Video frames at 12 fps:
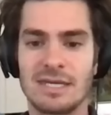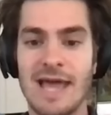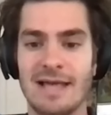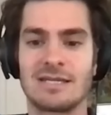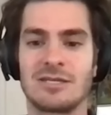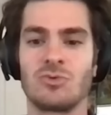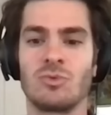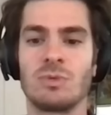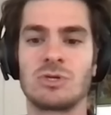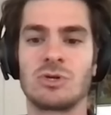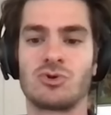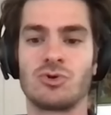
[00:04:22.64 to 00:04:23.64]
Yes, the
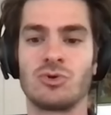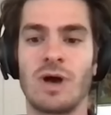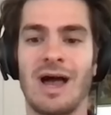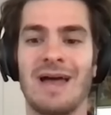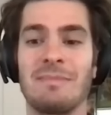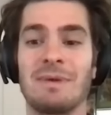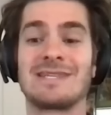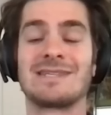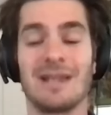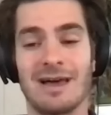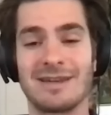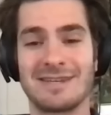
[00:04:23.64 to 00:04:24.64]
rumors are true. I am a
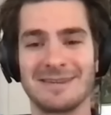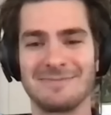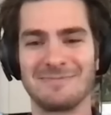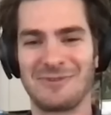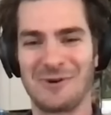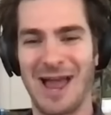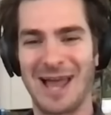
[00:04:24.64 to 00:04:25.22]
slut for